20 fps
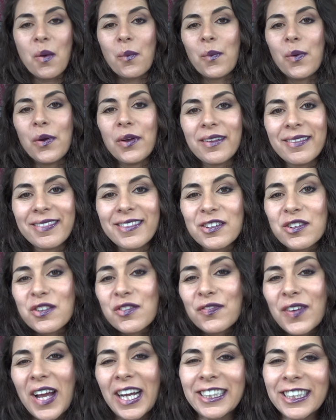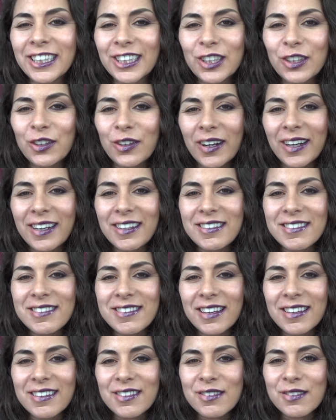work this fashion
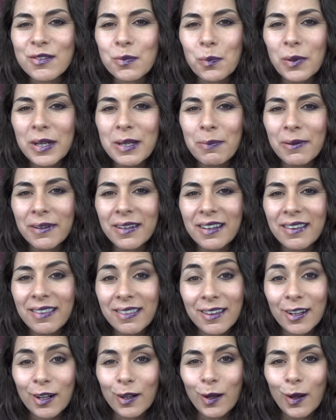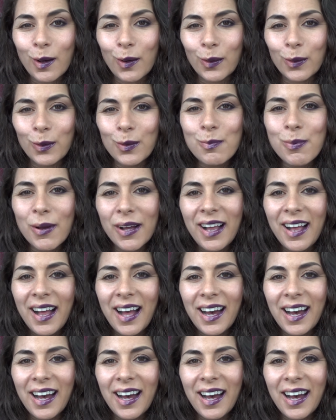craze that's sweeping the globe,